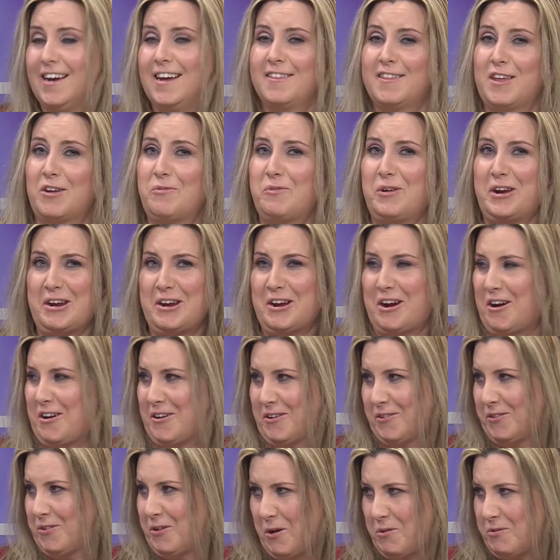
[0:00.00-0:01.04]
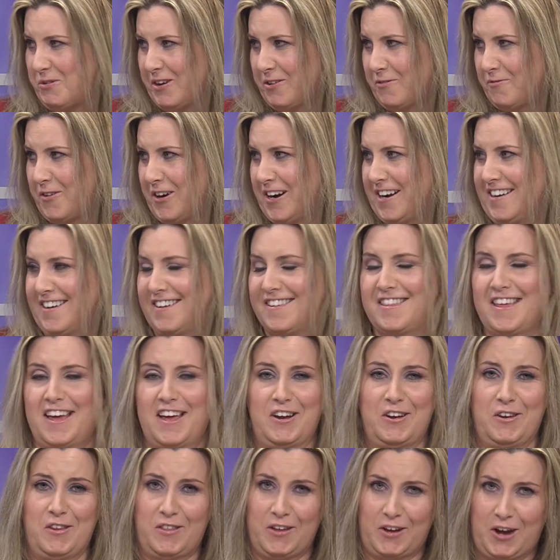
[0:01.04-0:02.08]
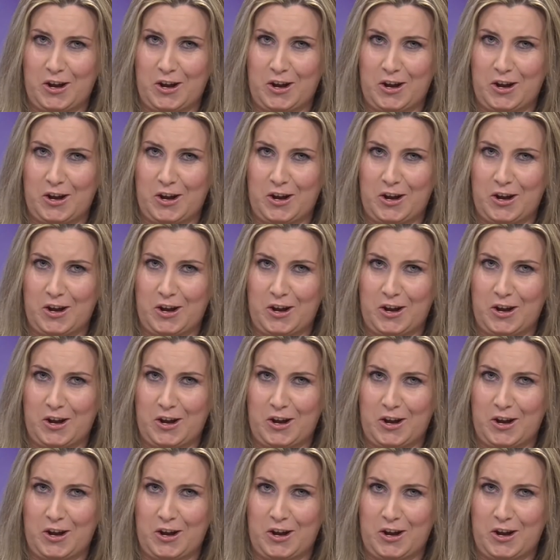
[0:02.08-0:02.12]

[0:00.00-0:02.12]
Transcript: then we are no different than the